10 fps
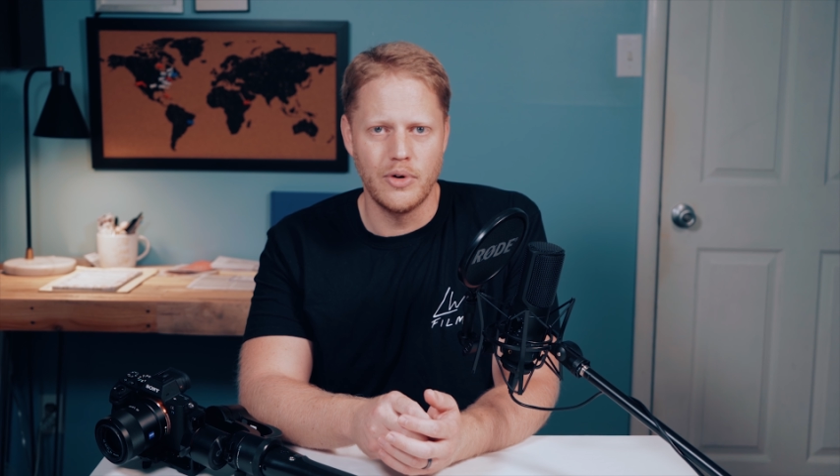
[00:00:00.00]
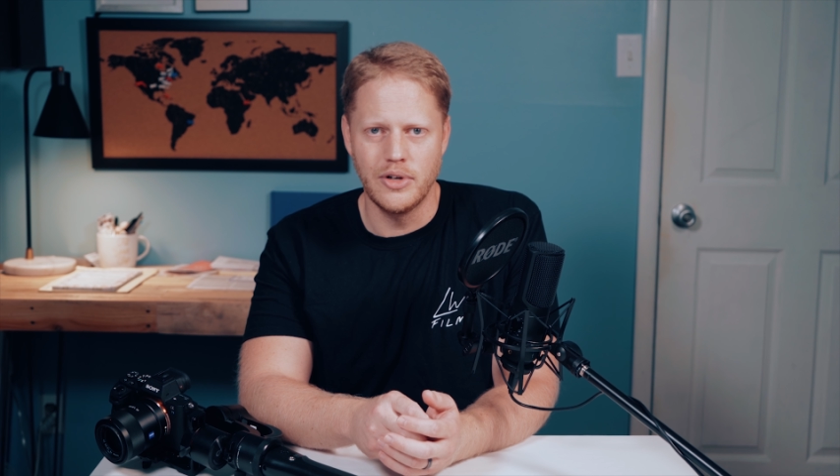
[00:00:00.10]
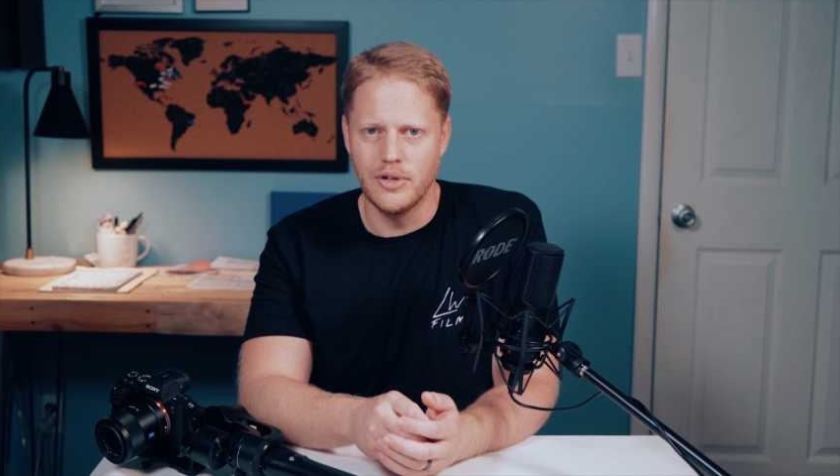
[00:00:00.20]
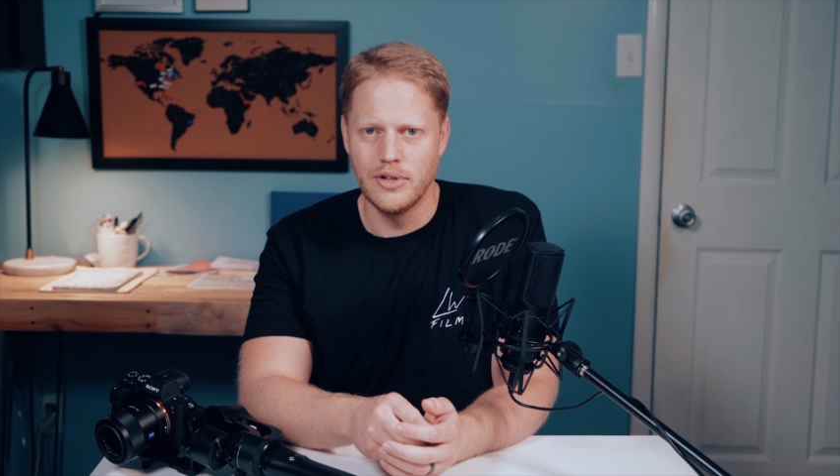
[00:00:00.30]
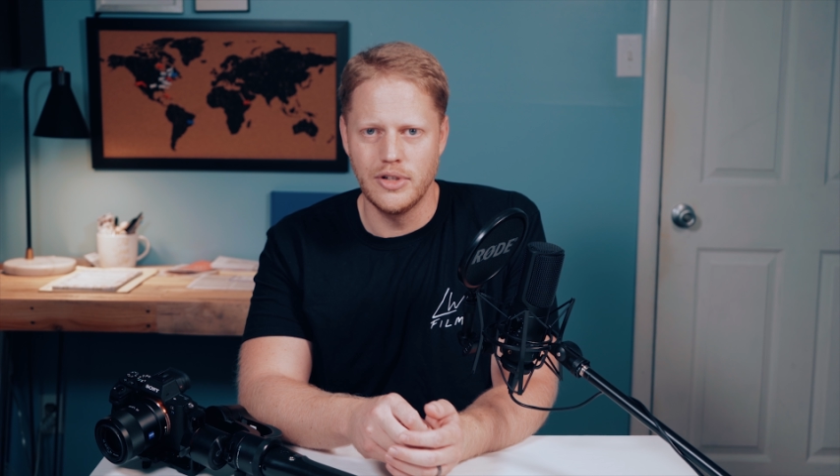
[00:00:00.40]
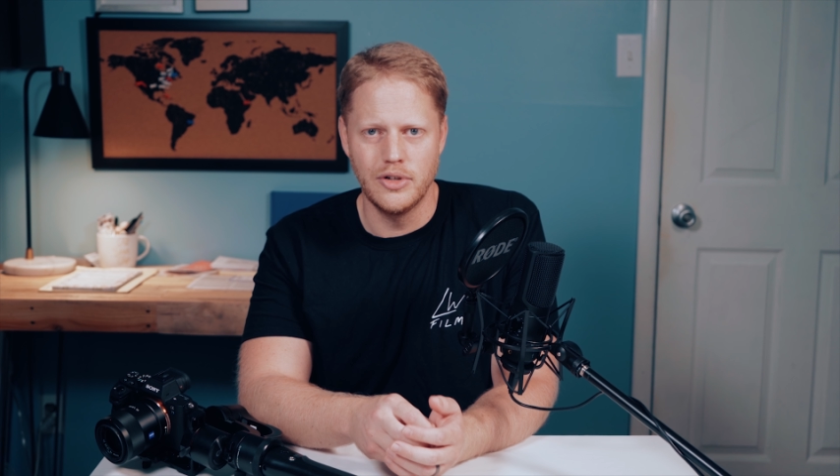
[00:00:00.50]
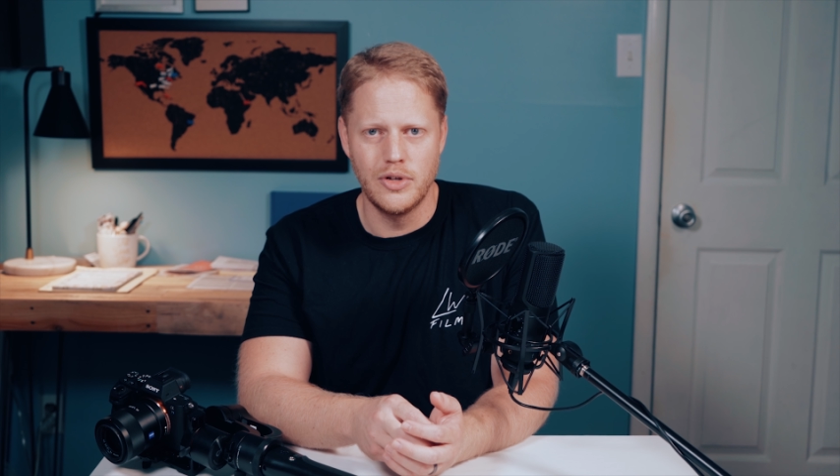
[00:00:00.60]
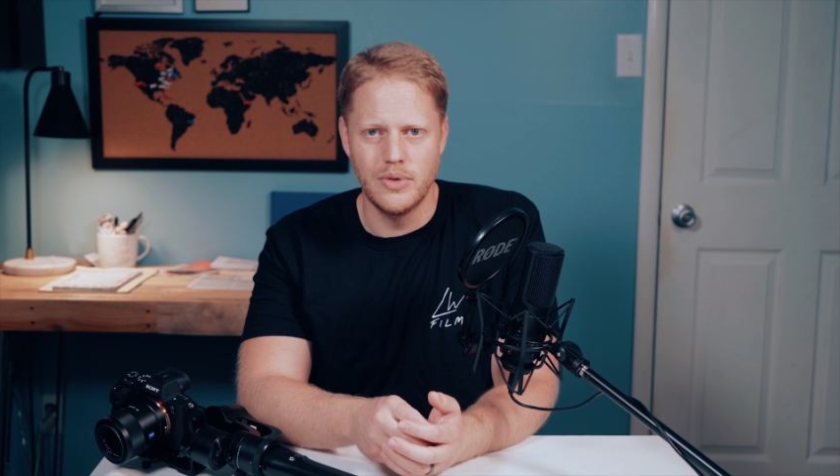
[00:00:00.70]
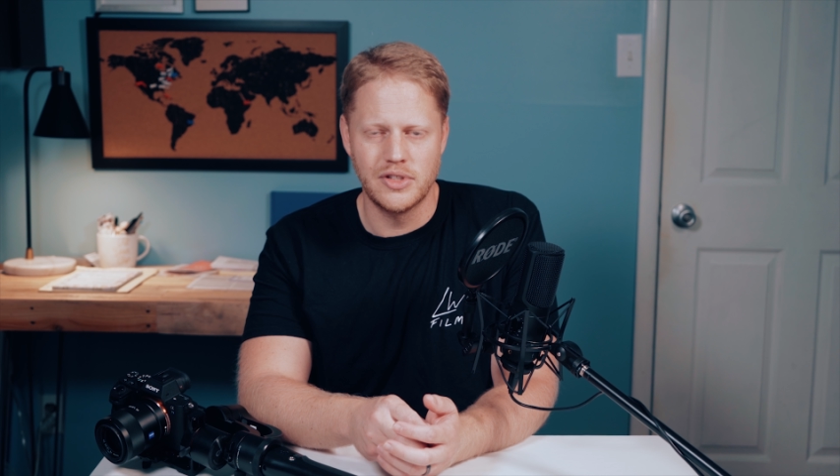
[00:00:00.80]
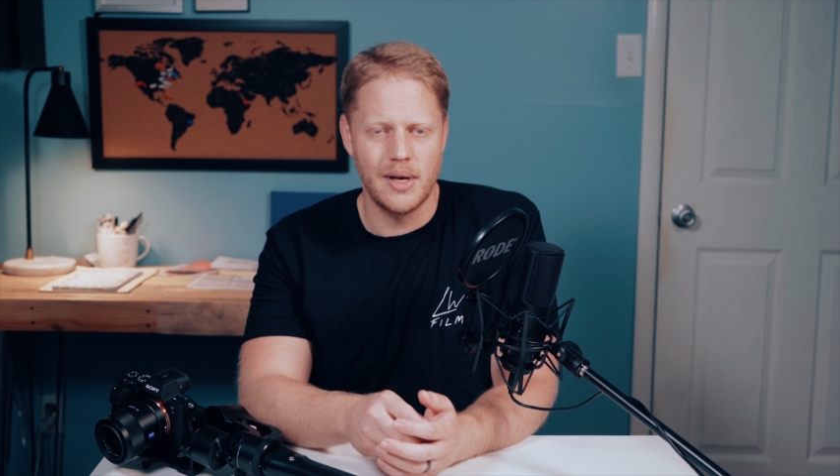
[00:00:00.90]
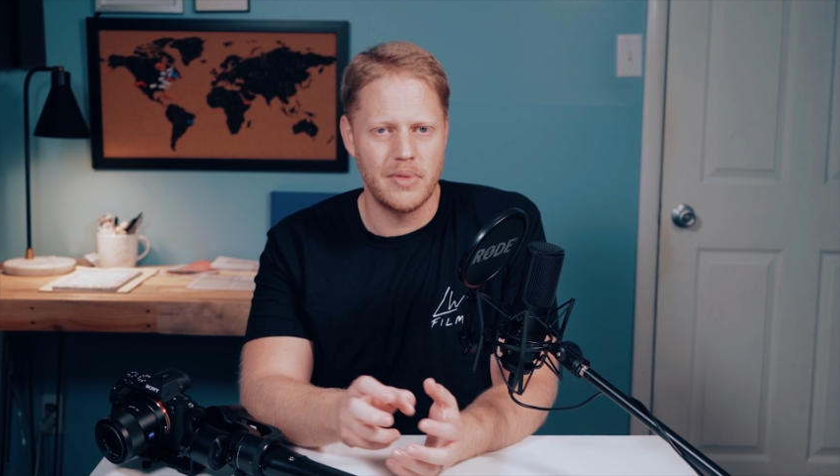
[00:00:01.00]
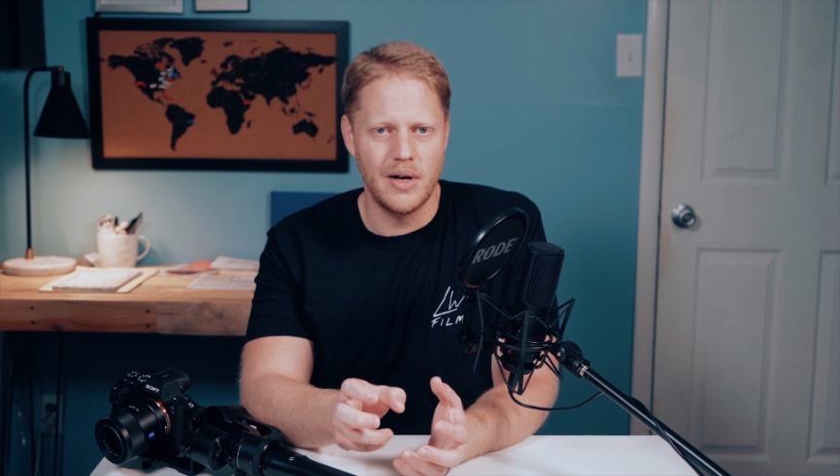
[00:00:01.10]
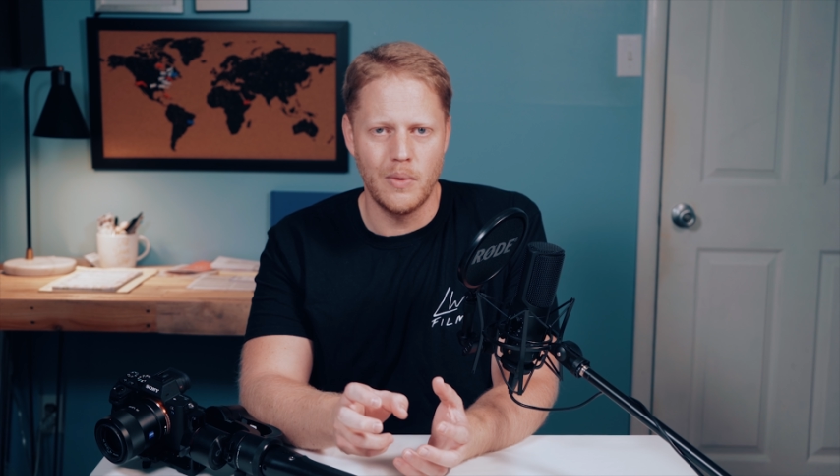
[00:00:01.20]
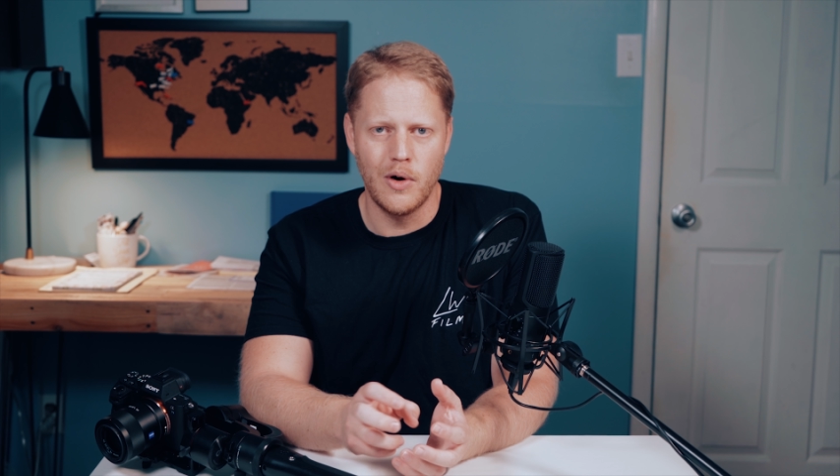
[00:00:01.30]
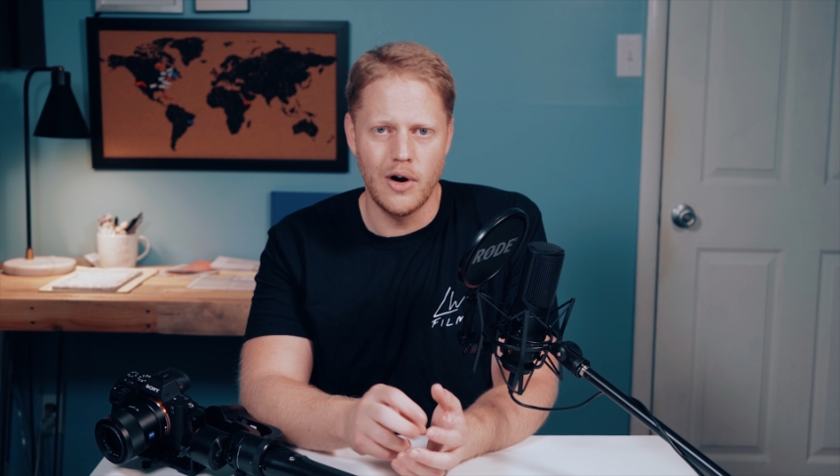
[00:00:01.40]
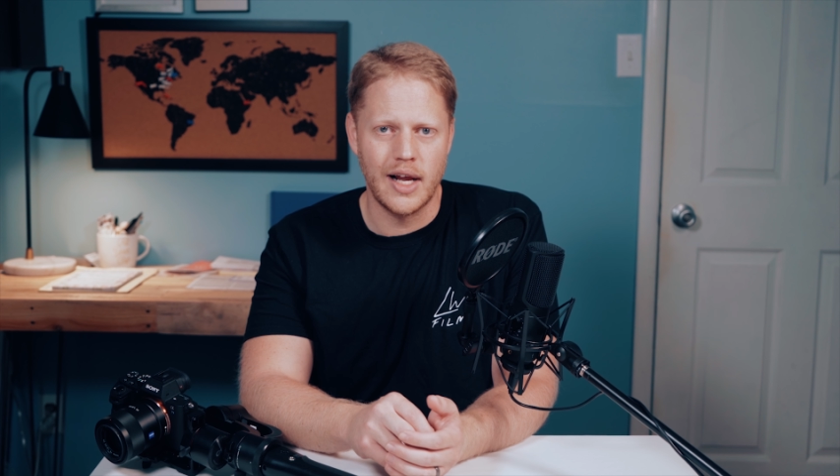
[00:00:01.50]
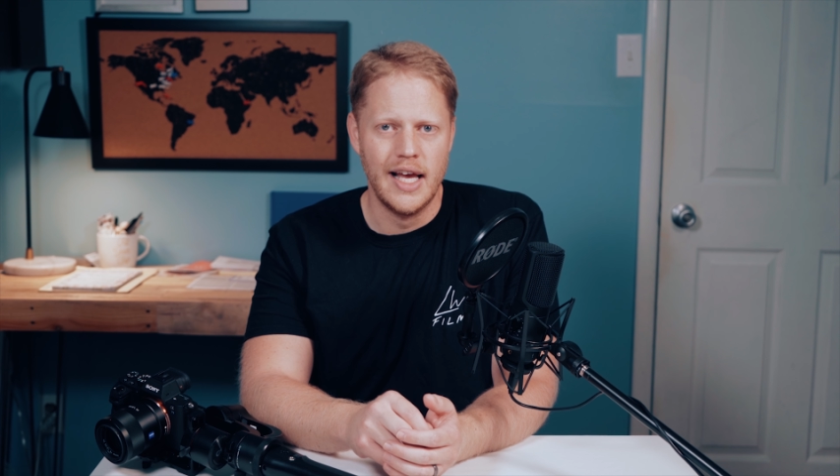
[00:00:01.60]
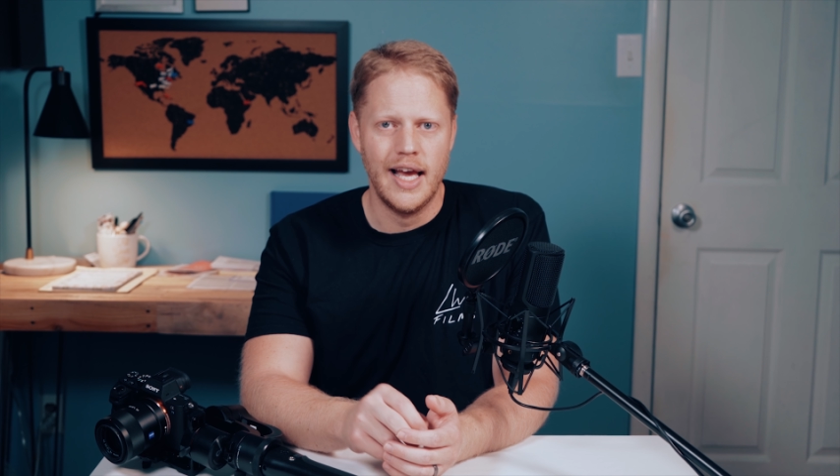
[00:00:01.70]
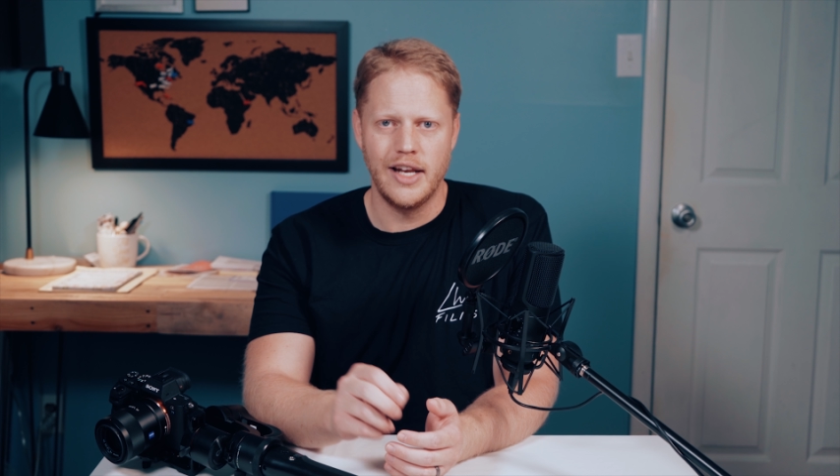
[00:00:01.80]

or you're doing something at work